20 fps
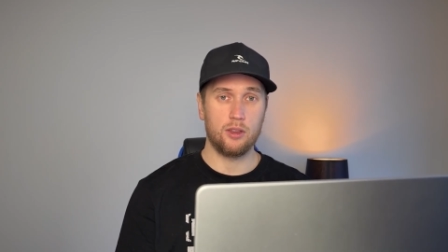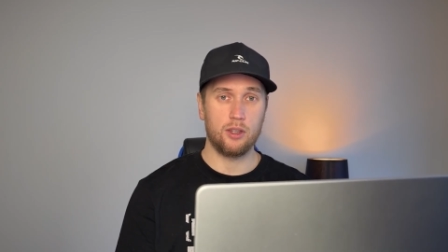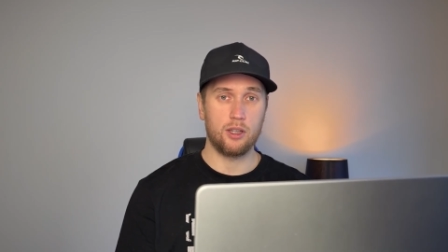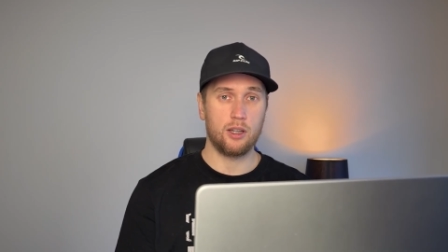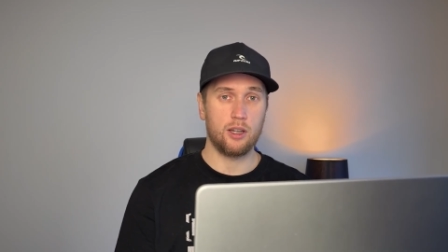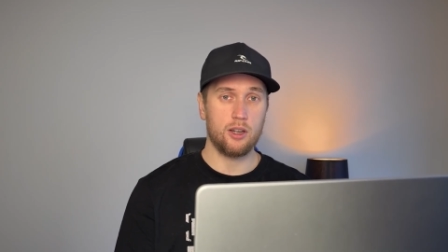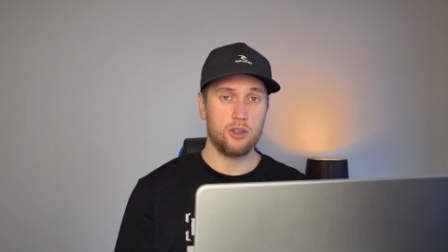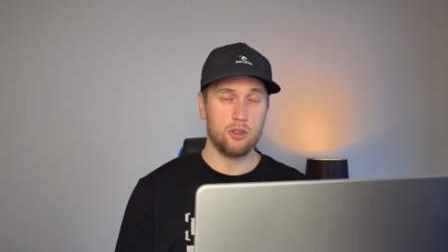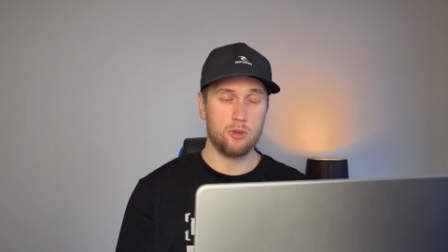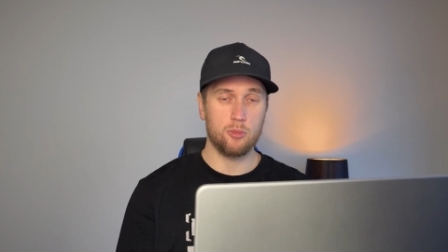
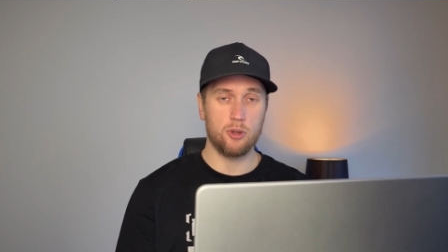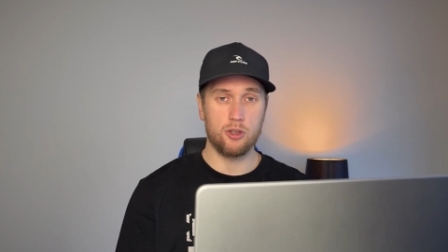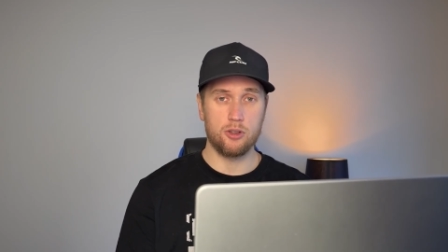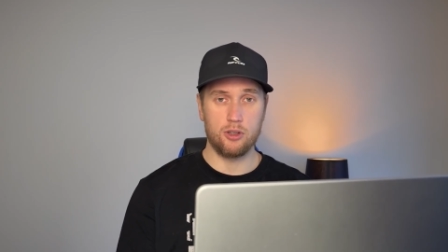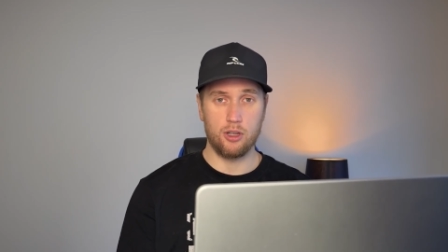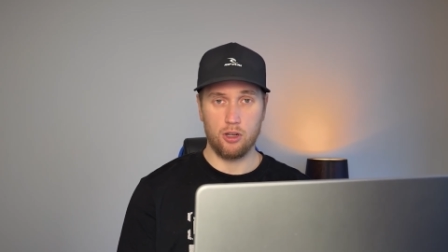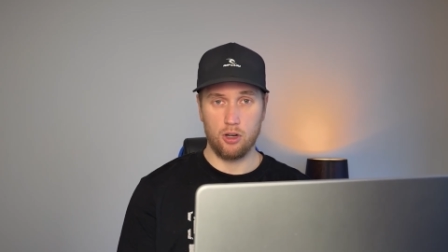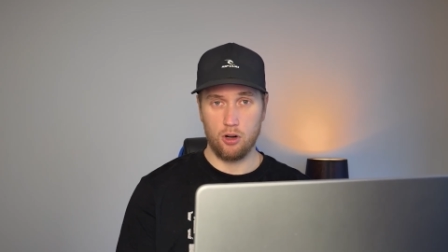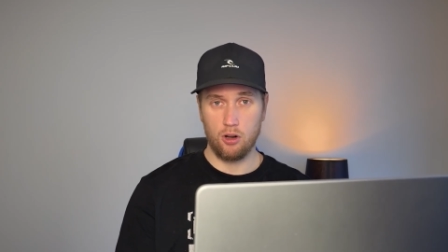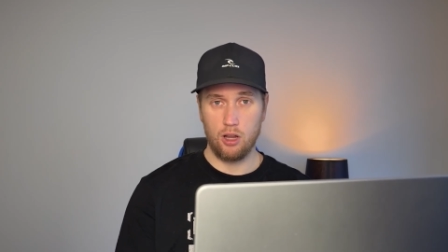the
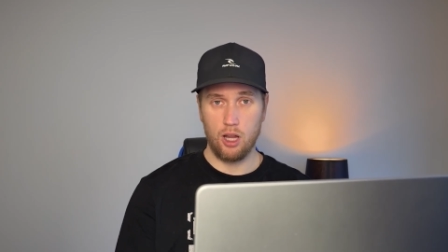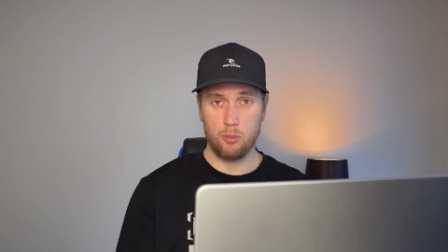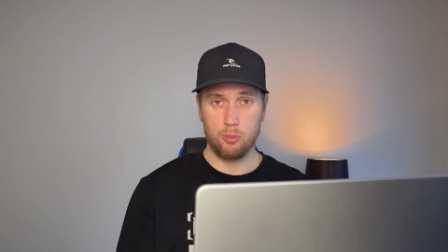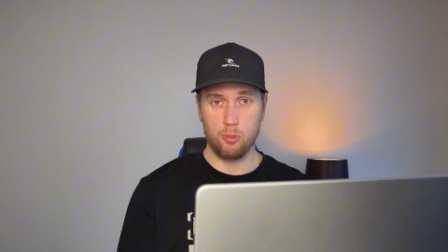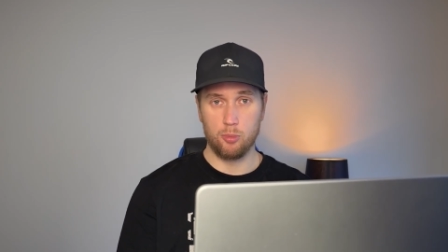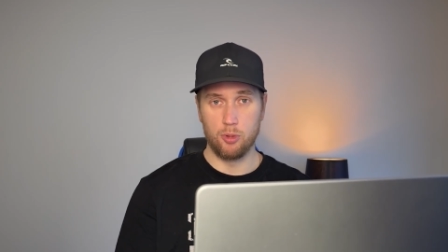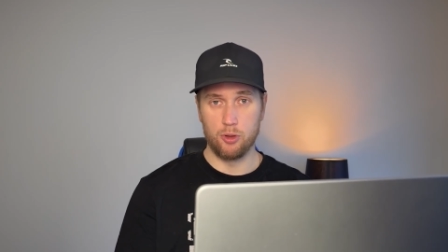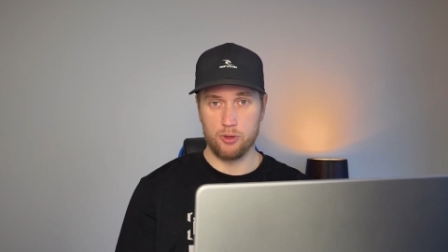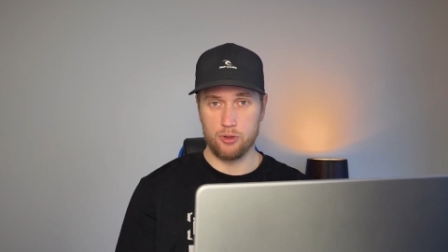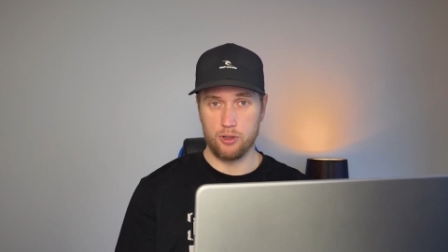customers that call
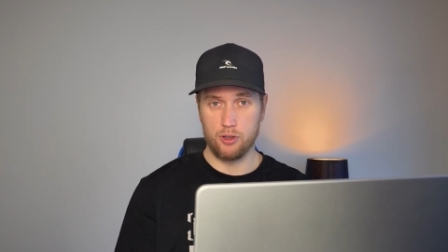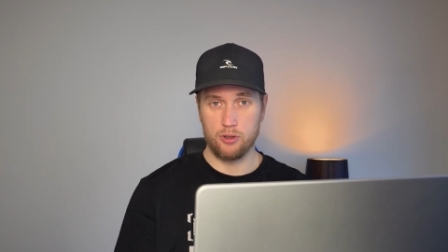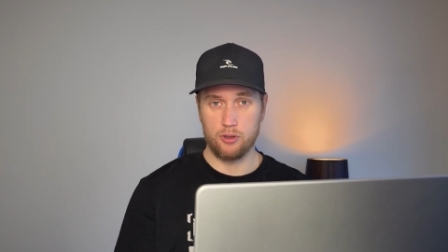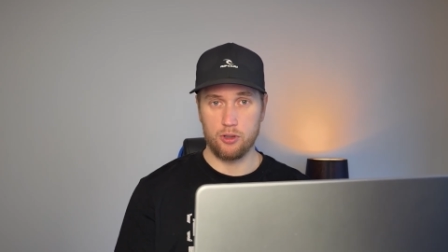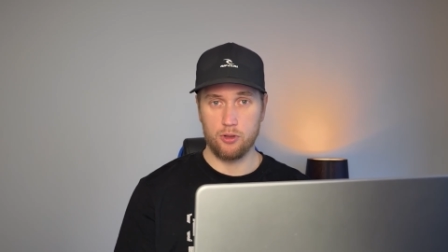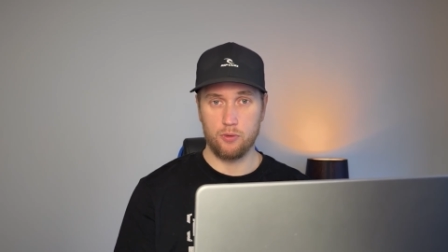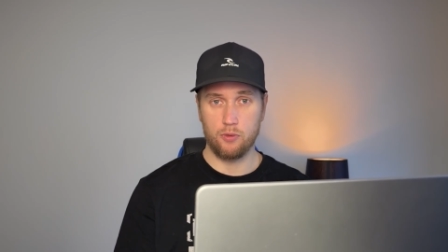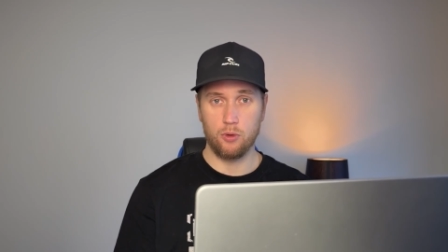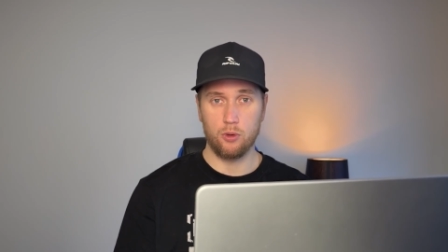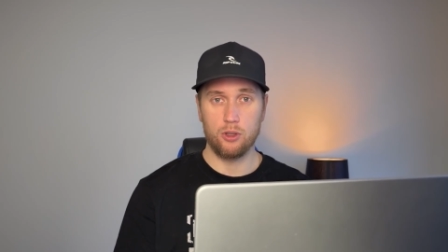up a
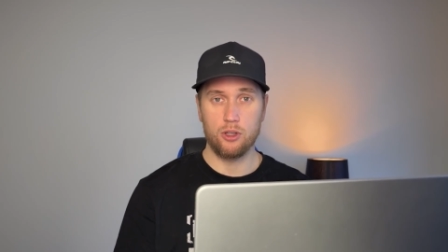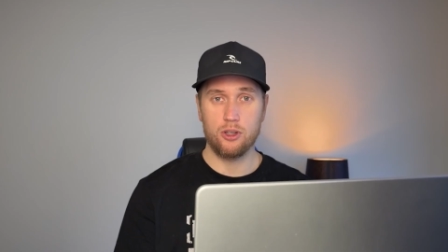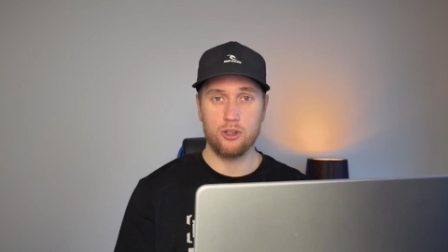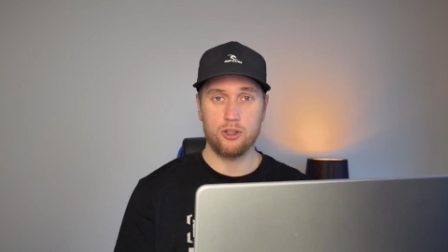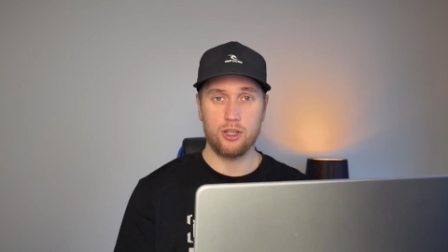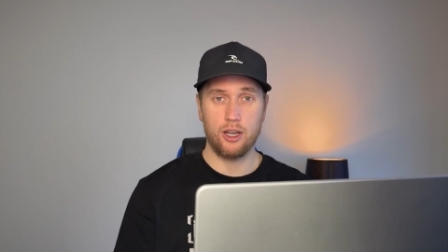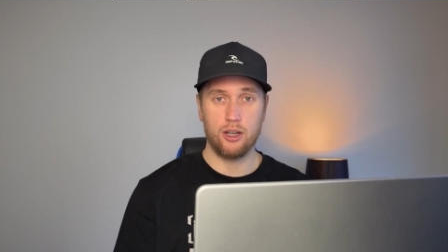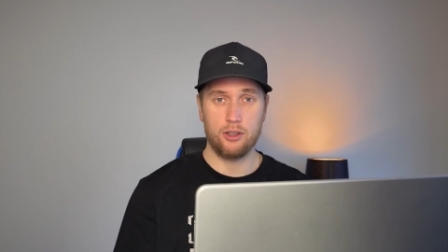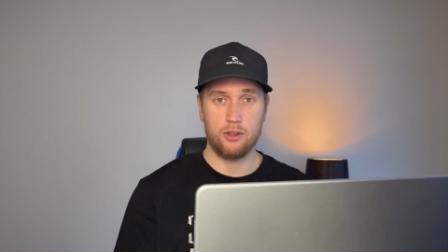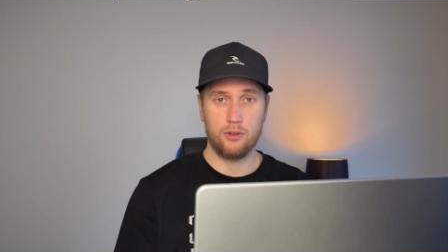business that's fully
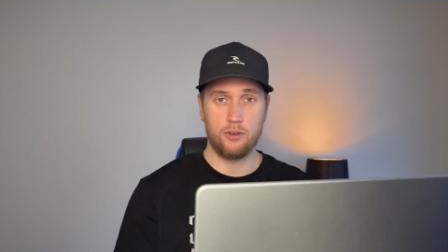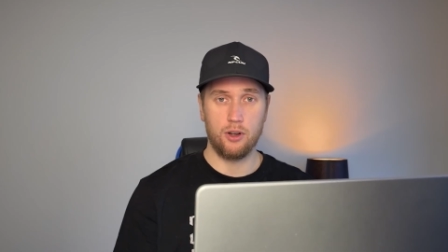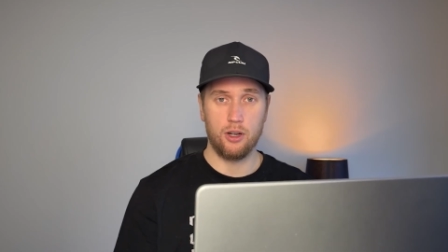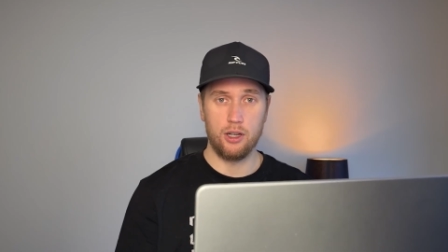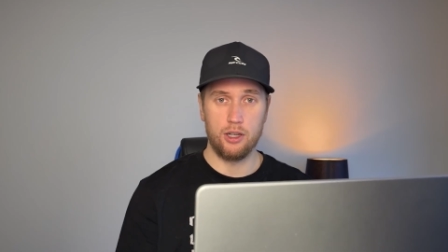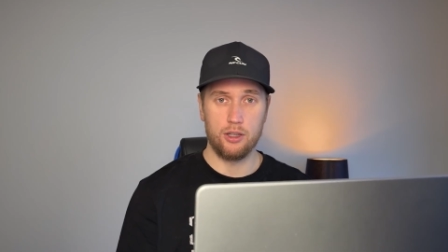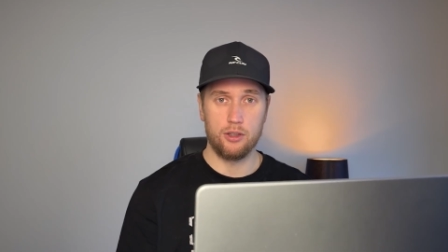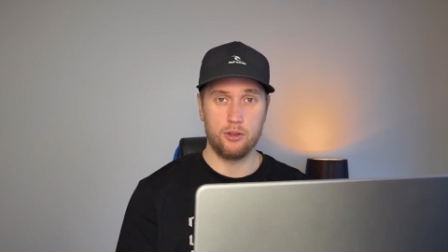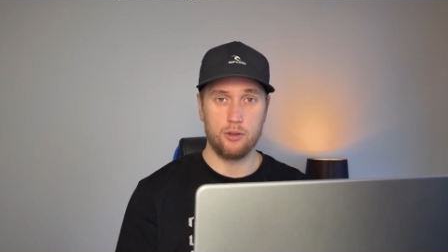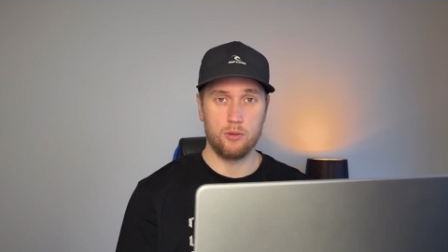
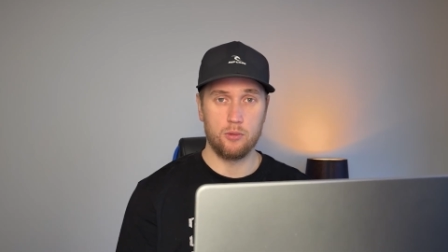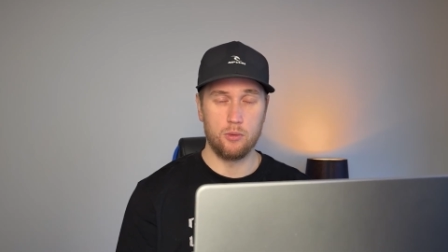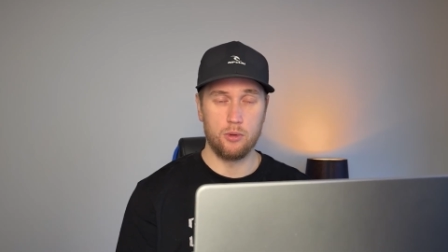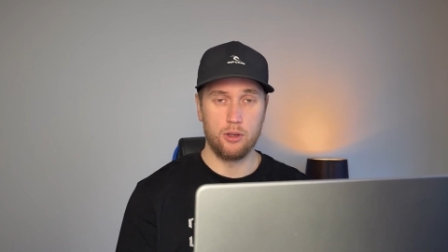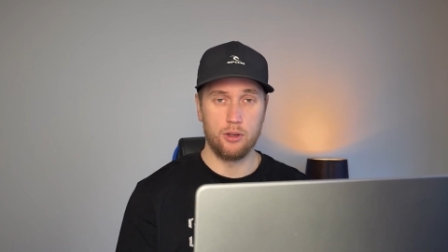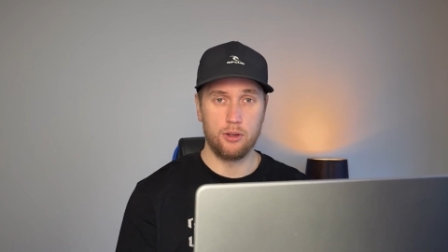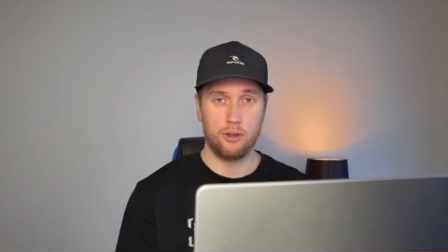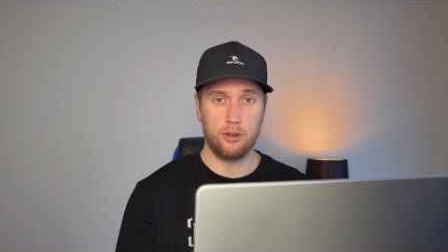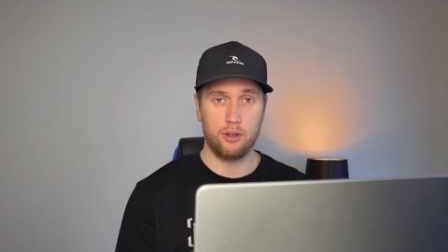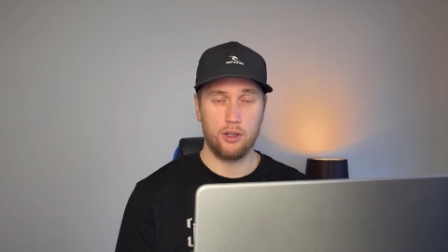satisfied
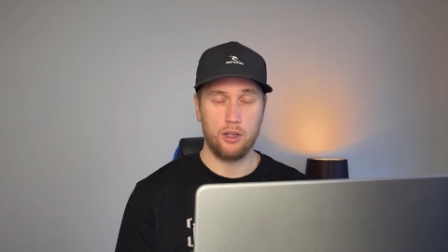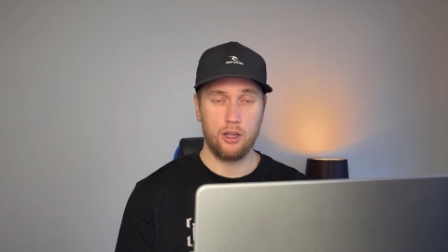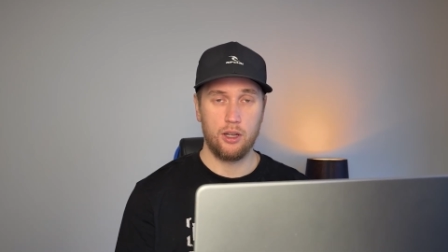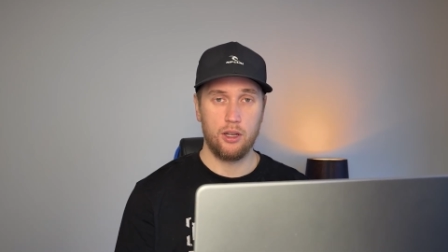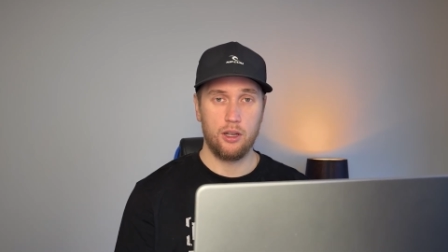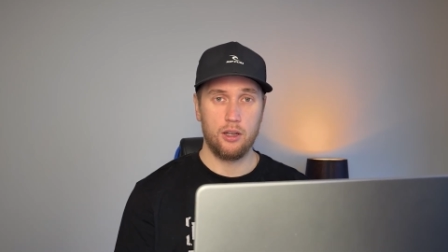with